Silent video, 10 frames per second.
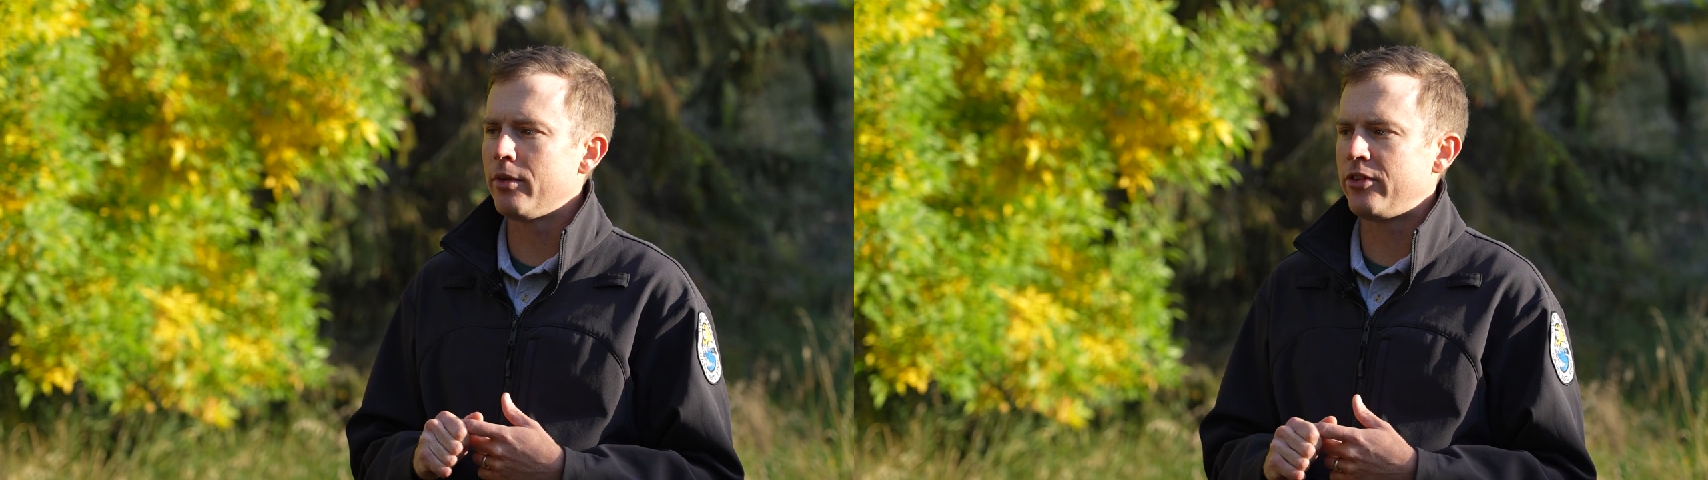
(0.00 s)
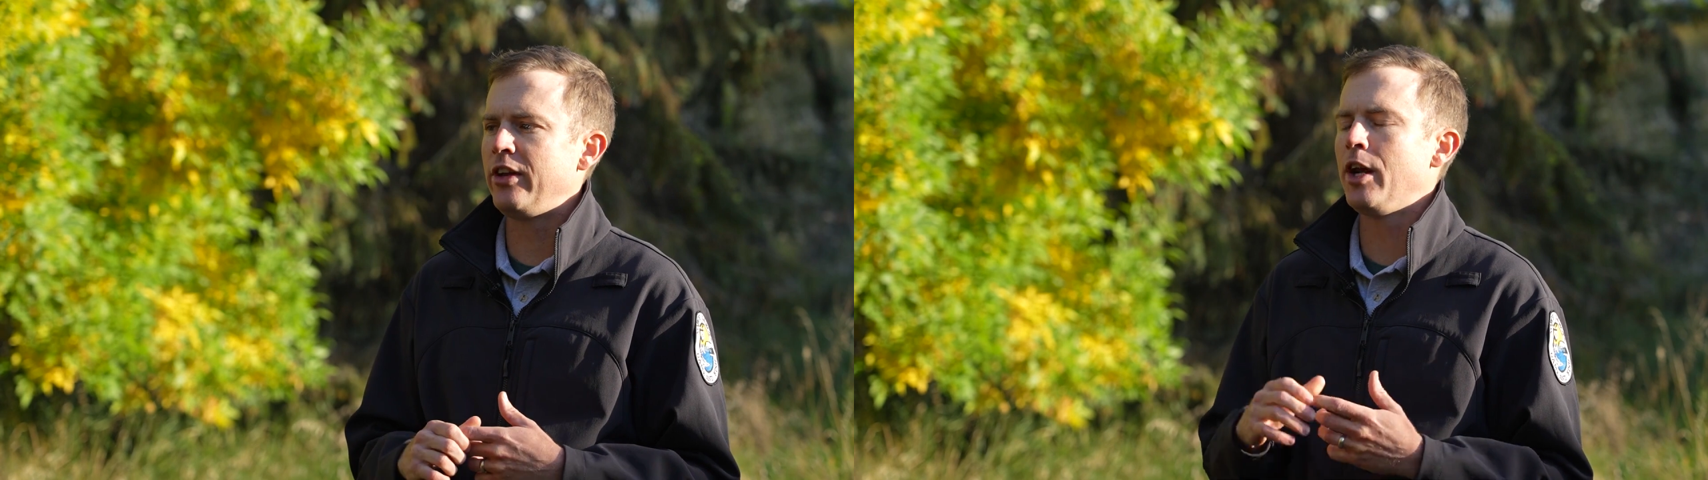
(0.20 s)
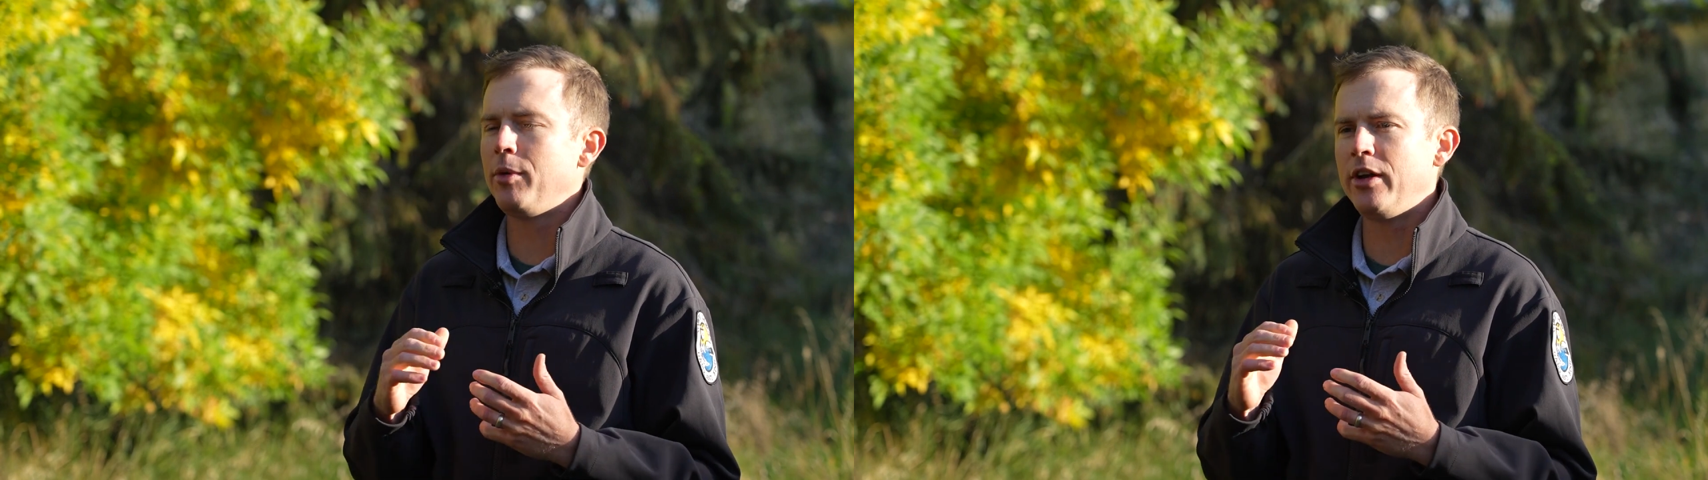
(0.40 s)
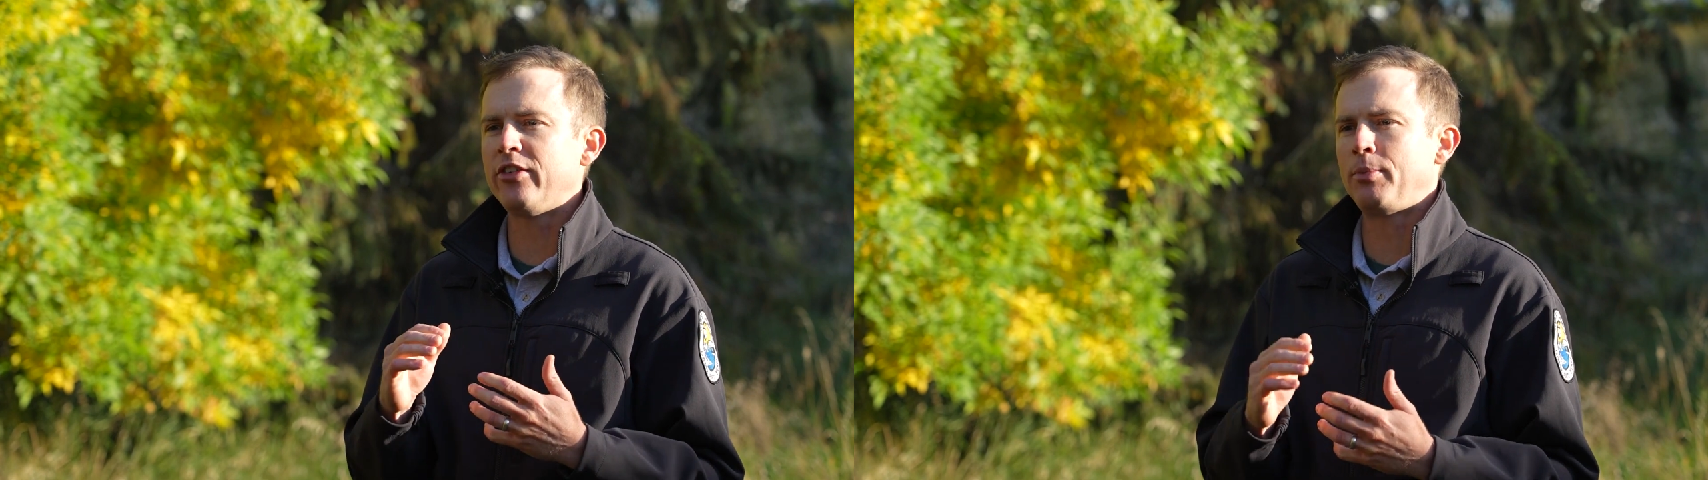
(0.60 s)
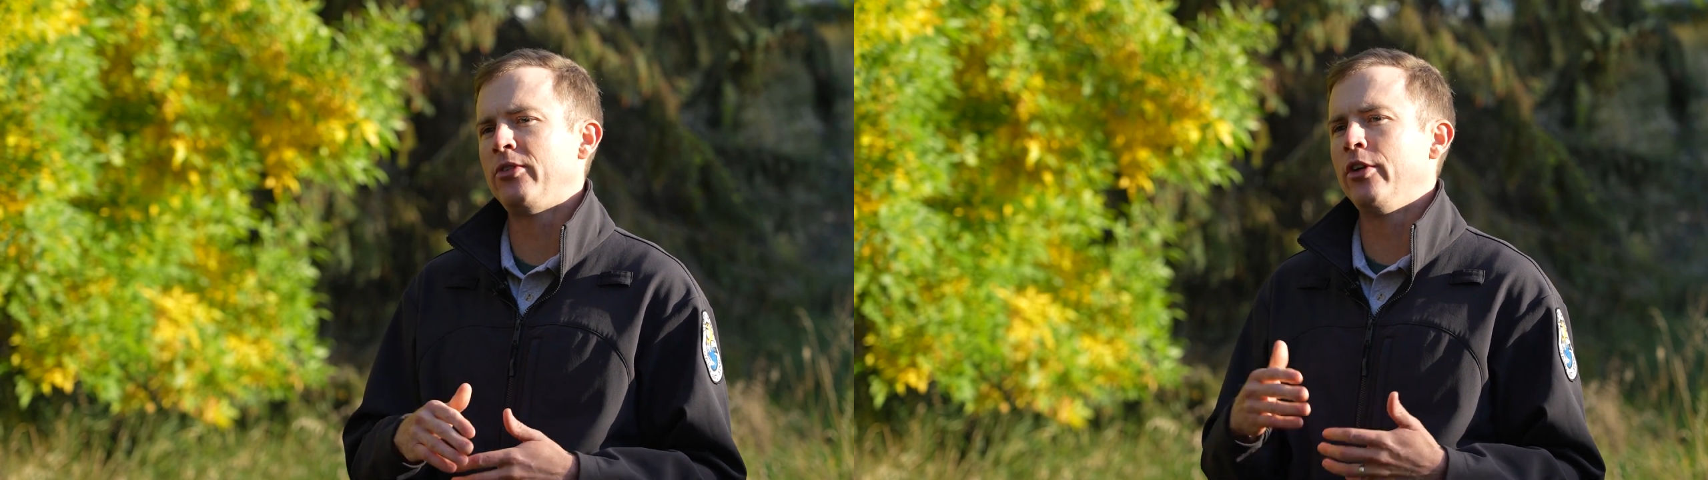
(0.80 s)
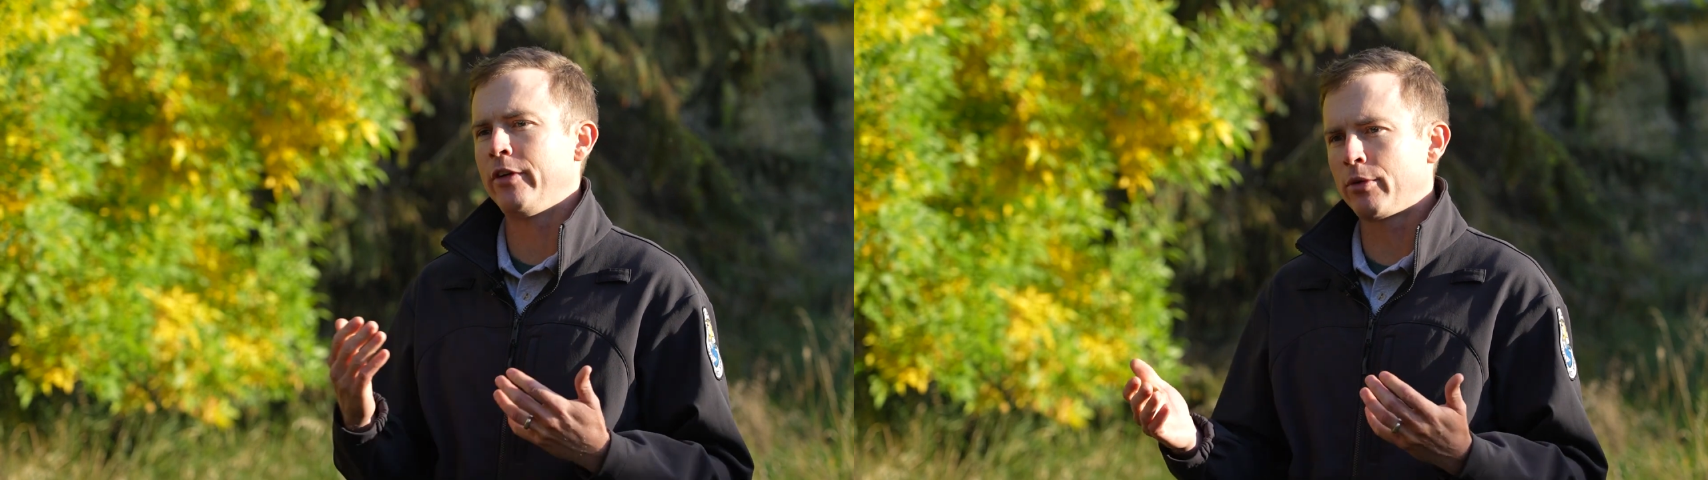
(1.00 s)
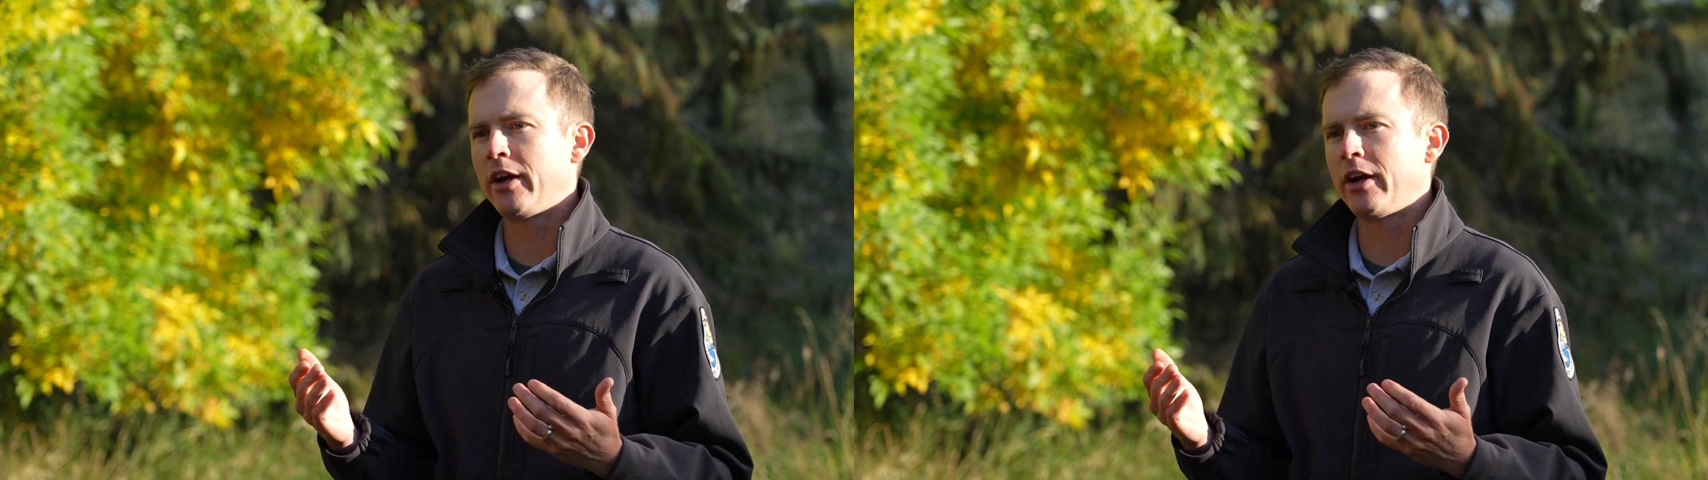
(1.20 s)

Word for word: CWD specific